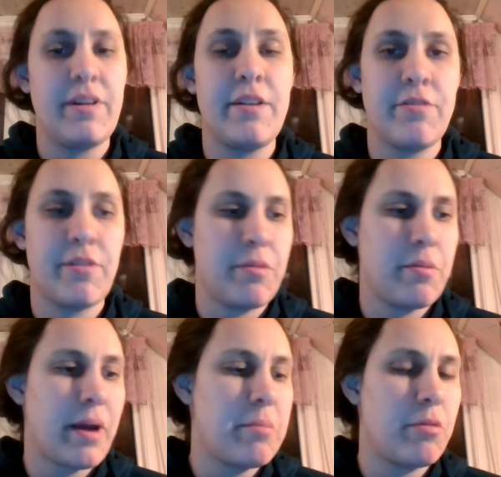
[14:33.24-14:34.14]
from the
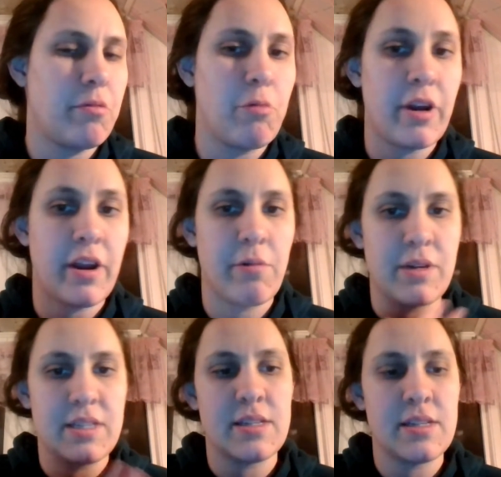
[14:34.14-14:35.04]
Bible what
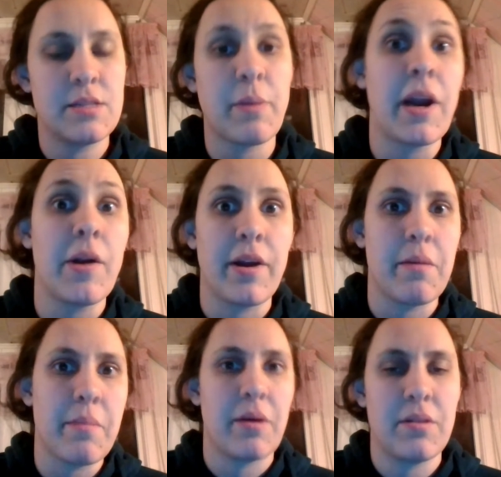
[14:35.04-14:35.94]
was inspiring
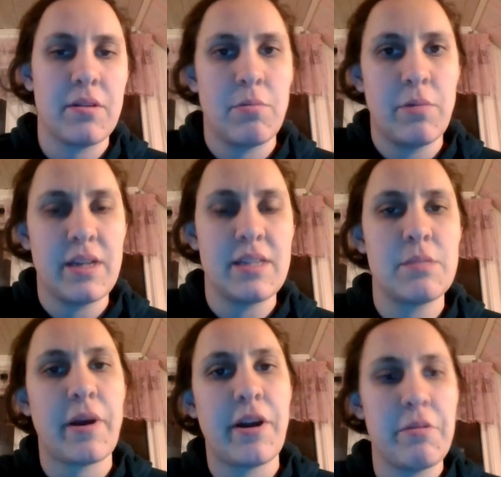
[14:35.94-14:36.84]
about, what
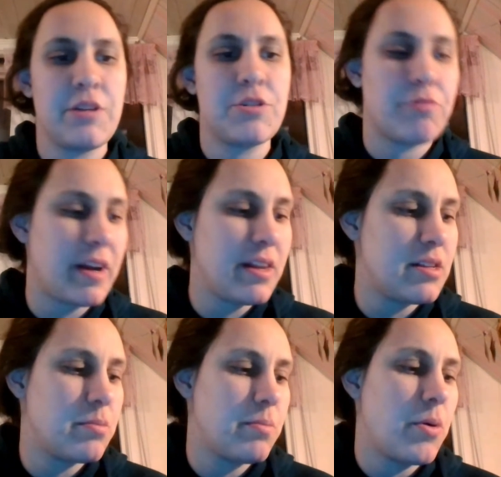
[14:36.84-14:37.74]
inspired me to write
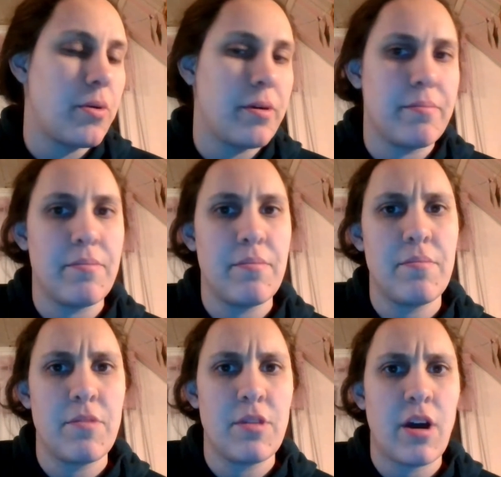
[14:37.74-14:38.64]
this poem,
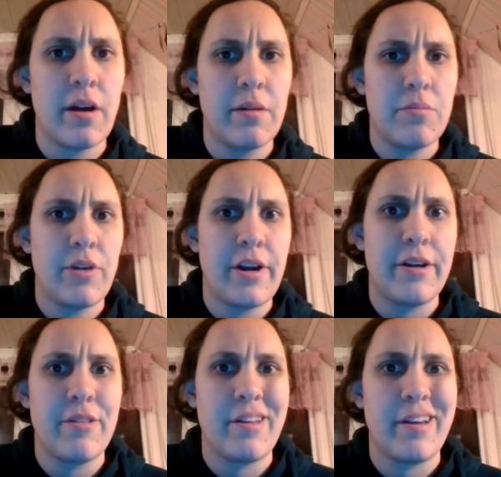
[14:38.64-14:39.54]
thought,
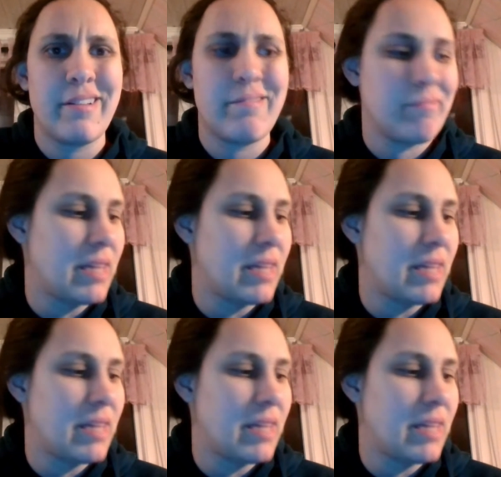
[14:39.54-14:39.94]
prayer thing.